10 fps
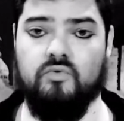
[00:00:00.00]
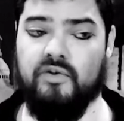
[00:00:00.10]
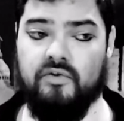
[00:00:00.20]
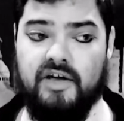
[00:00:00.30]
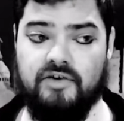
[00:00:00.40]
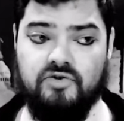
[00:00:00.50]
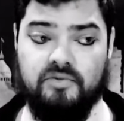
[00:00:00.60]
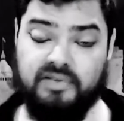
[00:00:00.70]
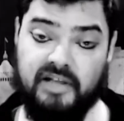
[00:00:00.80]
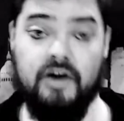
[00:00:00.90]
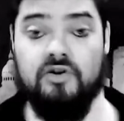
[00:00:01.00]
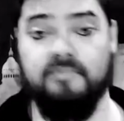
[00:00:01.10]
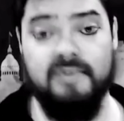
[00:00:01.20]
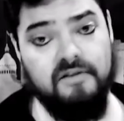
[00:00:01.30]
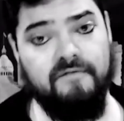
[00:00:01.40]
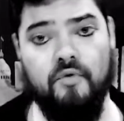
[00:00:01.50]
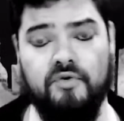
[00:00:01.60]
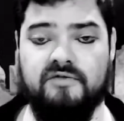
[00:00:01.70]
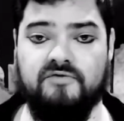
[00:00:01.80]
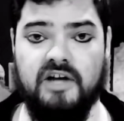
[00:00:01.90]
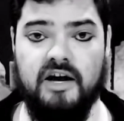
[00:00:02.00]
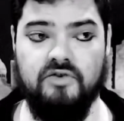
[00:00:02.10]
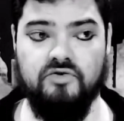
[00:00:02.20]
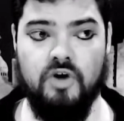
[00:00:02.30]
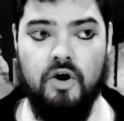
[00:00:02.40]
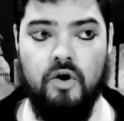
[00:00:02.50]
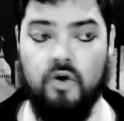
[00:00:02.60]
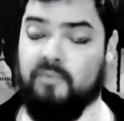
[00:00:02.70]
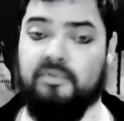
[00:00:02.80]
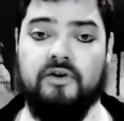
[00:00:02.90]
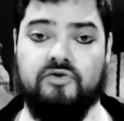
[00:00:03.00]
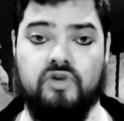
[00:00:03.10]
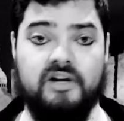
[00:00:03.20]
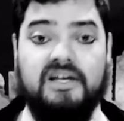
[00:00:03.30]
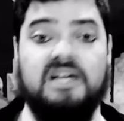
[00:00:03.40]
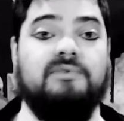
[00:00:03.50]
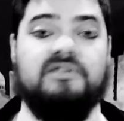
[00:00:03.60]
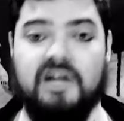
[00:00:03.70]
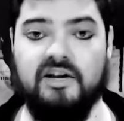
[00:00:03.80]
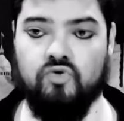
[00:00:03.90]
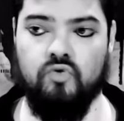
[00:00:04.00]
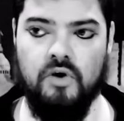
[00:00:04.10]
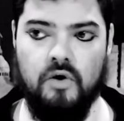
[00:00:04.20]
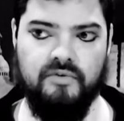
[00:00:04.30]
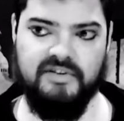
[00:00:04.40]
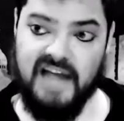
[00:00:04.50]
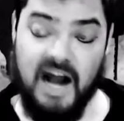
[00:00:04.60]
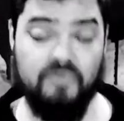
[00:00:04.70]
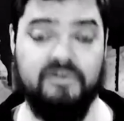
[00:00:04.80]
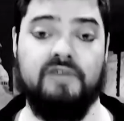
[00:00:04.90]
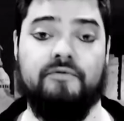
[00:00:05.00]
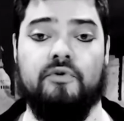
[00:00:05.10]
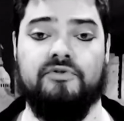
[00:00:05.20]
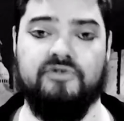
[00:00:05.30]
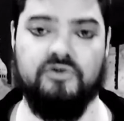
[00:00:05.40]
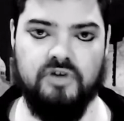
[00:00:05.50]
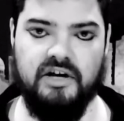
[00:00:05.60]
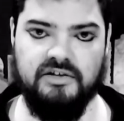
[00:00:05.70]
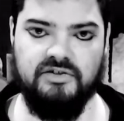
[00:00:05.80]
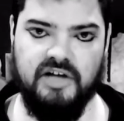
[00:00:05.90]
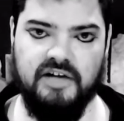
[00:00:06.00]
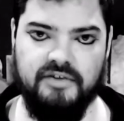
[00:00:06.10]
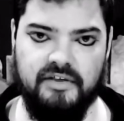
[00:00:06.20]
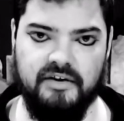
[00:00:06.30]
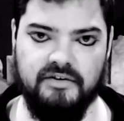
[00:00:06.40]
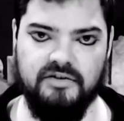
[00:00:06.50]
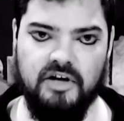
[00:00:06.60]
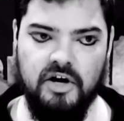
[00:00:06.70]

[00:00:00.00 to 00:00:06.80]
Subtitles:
whether that's your players being the force of change or your players are trying to keep the status quo and these outside forces are trying to change things.